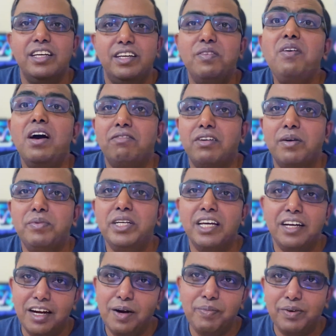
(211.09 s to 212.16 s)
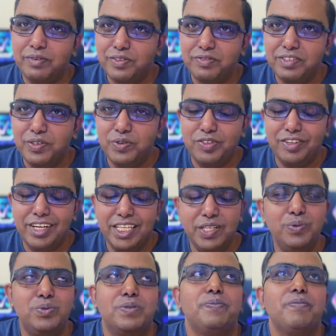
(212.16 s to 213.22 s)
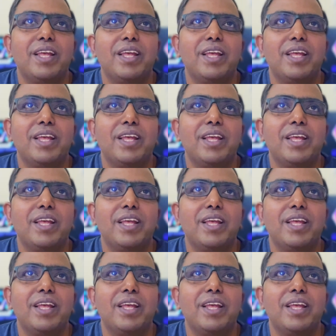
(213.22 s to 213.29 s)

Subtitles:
alpha, beta, gamma, which we usually use.